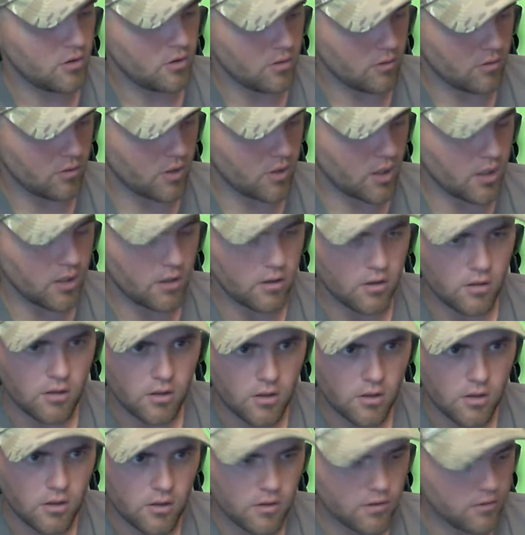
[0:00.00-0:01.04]
Okay?
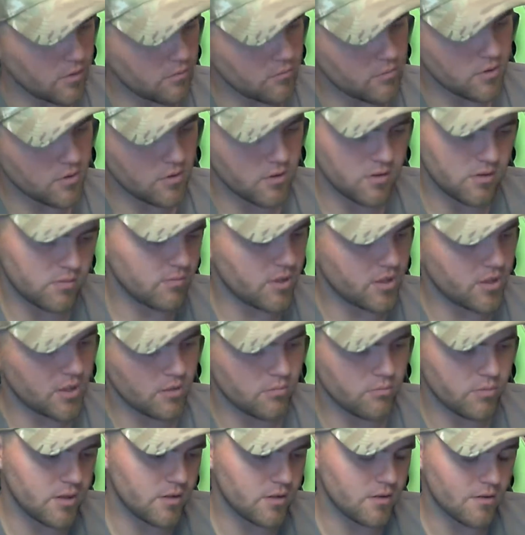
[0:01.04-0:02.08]
So, I mean, this may
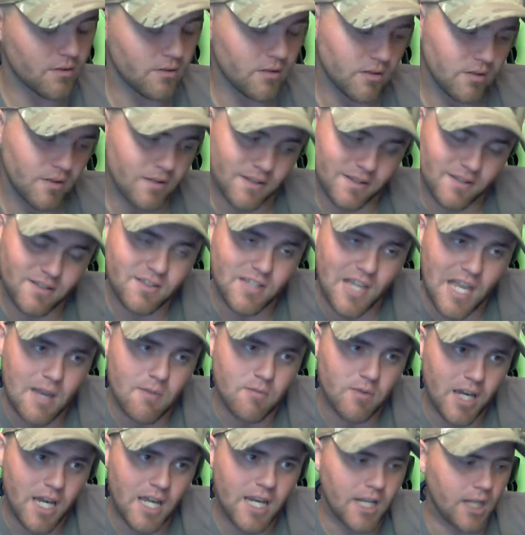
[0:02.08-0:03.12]
not be the
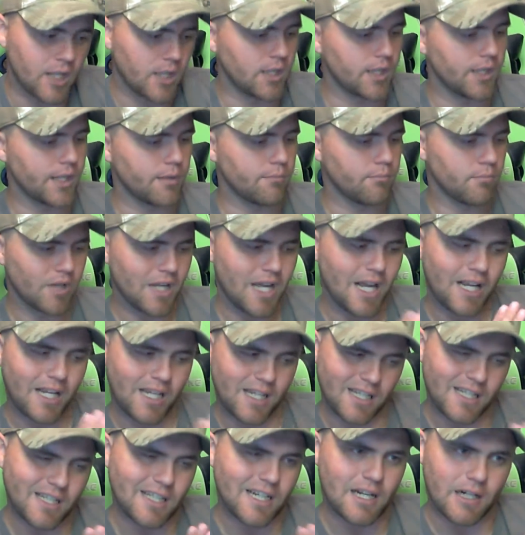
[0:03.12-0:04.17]
same kind of clip, but I
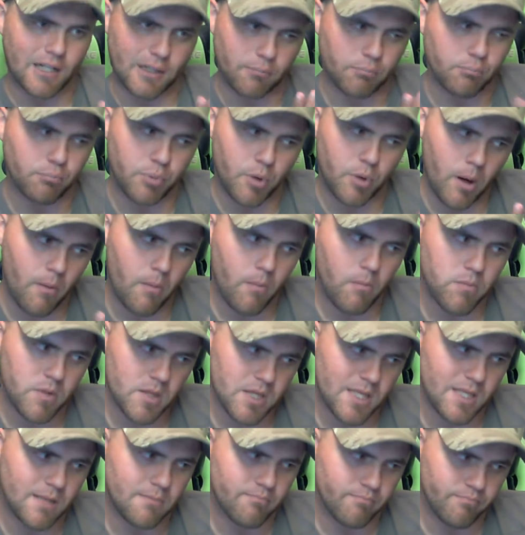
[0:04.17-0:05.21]
could probably
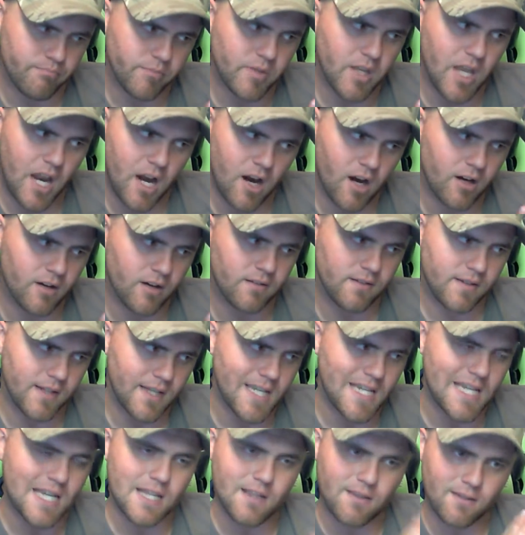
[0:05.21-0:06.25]

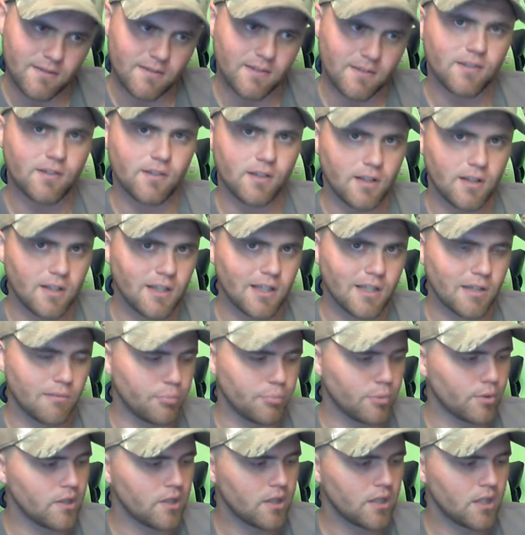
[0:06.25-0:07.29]
guarantee that this clip
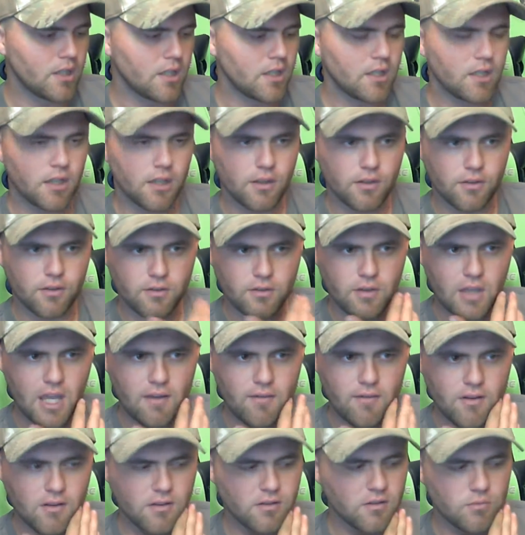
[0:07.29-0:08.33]
is
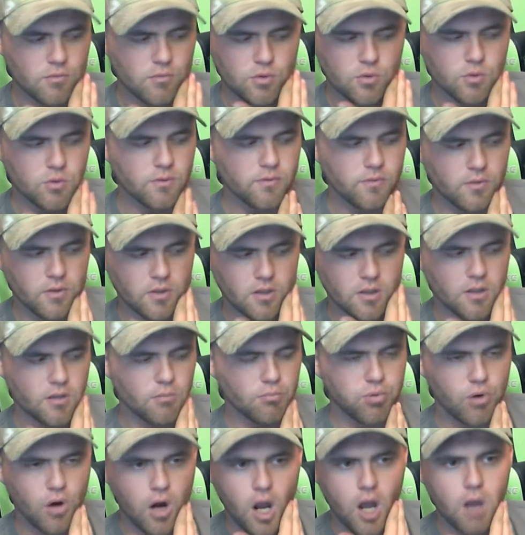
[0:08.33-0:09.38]
having some sort of
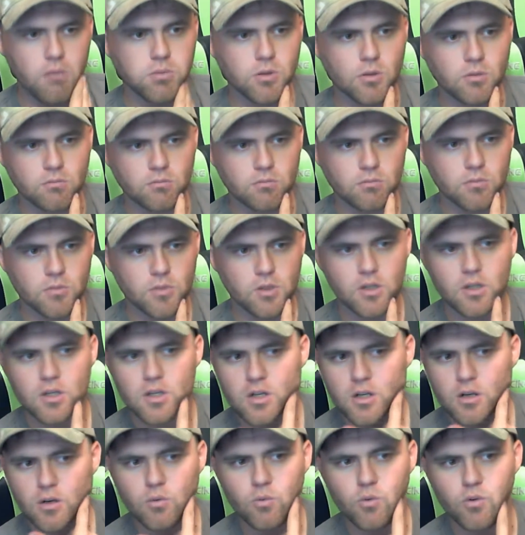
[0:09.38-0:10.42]
problem
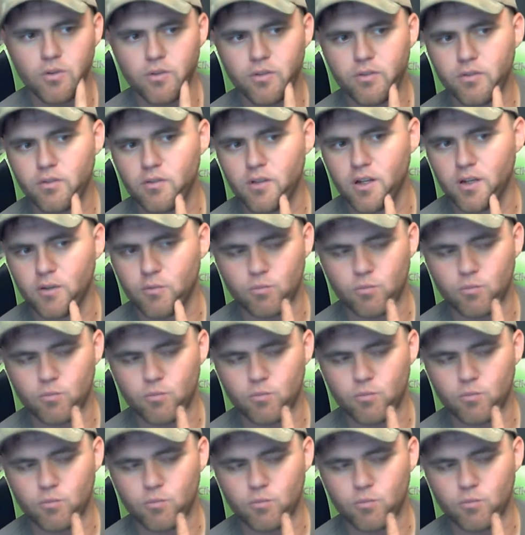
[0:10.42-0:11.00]
with, like,